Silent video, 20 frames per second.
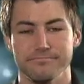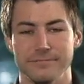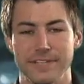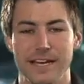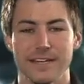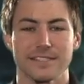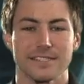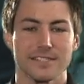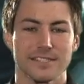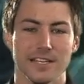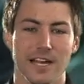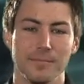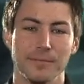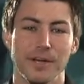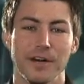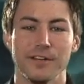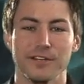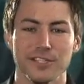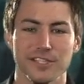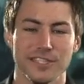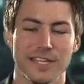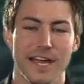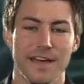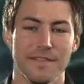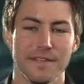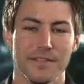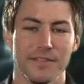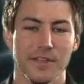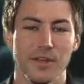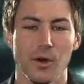NASA's come to
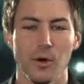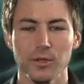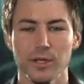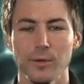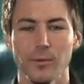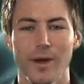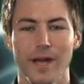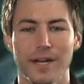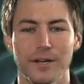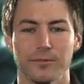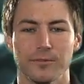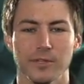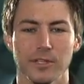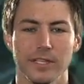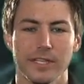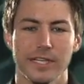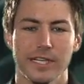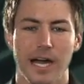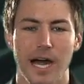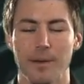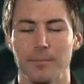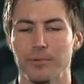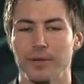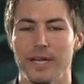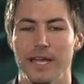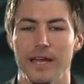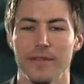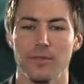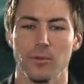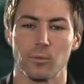understand that the only way to really
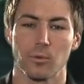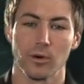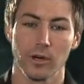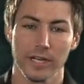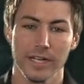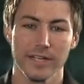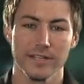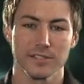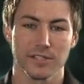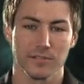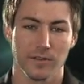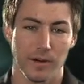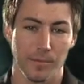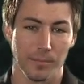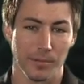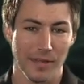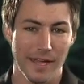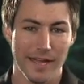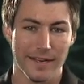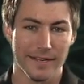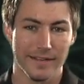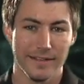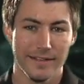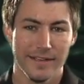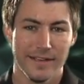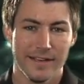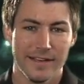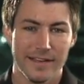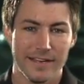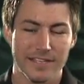comprehend the workings of our planet
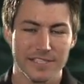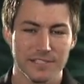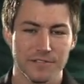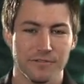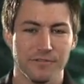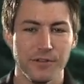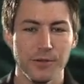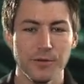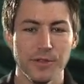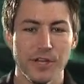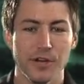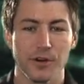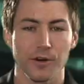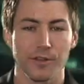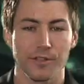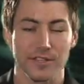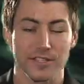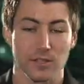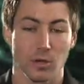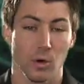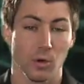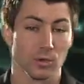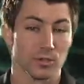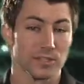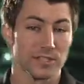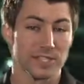is to view the Earth as a whole